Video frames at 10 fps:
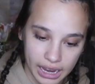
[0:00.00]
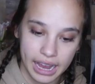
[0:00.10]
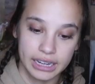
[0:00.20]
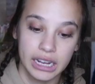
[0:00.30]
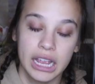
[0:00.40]

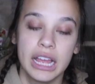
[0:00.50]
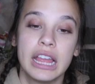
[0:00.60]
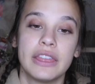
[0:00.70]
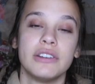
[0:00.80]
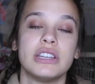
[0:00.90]
And
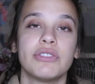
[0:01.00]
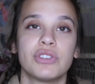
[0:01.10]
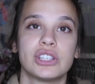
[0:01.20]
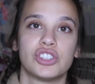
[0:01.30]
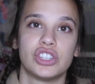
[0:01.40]
the
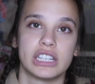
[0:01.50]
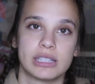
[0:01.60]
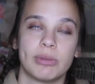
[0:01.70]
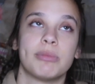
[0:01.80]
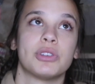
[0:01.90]
difference she
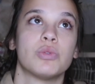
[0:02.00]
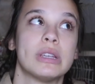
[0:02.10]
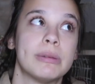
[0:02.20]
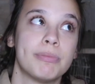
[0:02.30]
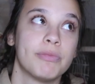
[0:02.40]
explained
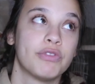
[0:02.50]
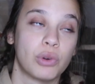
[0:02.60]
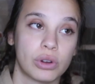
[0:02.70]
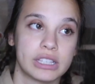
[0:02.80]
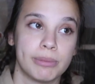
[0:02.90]
between
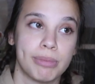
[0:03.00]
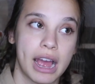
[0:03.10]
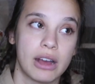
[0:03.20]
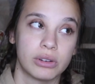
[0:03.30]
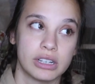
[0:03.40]
force and
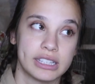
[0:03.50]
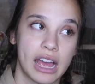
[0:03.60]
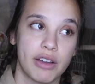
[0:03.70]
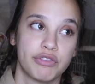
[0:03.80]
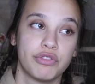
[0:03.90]
power is
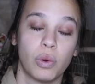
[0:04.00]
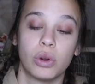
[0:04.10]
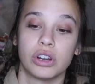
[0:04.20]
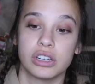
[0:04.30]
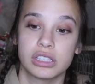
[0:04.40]
that
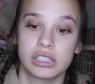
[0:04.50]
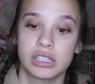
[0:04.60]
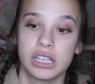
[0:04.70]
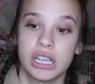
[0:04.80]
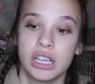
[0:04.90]

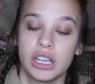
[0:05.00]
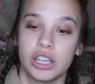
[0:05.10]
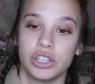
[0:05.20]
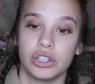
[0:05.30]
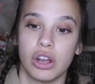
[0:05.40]
force
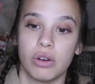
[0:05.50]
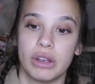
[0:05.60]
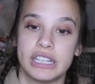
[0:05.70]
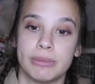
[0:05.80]
you know, it